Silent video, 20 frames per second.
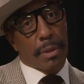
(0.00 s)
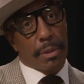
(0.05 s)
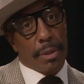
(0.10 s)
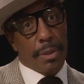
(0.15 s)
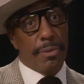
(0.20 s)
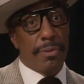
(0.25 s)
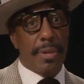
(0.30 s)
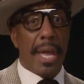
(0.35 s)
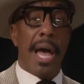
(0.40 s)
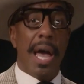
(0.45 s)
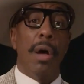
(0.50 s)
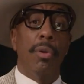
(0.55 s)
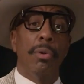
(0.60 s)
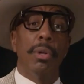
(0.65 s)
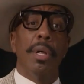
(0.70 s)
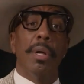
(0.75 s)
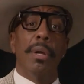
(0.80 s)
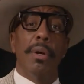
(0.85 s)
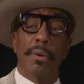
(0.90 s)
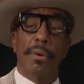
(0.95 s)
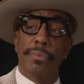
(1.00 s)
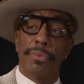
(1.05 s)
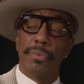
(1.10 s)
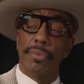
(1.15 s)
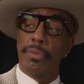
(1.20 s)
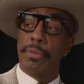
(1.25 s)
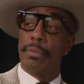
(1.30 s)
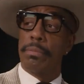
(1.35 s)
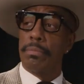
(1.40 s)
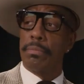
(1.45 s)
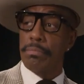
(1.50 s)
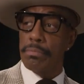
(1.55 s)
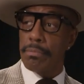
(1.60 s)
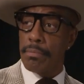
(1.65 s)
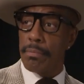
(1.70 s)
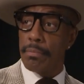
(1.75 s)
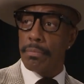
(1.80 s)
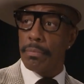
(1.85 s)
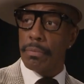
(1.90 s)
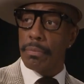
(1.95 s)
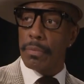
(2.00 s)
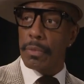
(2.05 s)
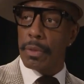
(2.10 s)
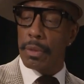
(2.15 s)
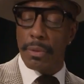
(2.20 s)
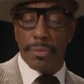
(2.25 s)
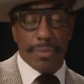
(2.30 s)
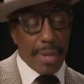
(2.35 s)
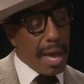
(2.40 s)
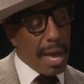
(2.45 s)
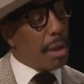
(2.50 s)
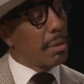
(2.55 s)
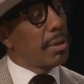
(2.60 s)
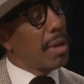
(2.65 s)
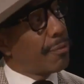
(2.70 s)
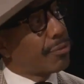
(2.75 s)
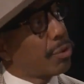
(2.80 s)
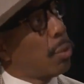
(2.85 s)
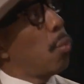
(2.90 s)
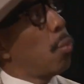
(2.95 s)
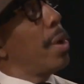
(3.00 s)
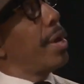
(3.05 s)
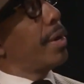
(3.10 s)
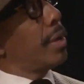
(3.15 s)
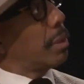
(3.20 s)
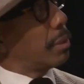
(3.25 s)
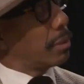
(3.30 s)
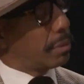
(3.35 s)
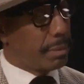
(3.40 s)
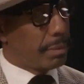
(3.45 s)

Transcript: this town loves. This town loves a winner.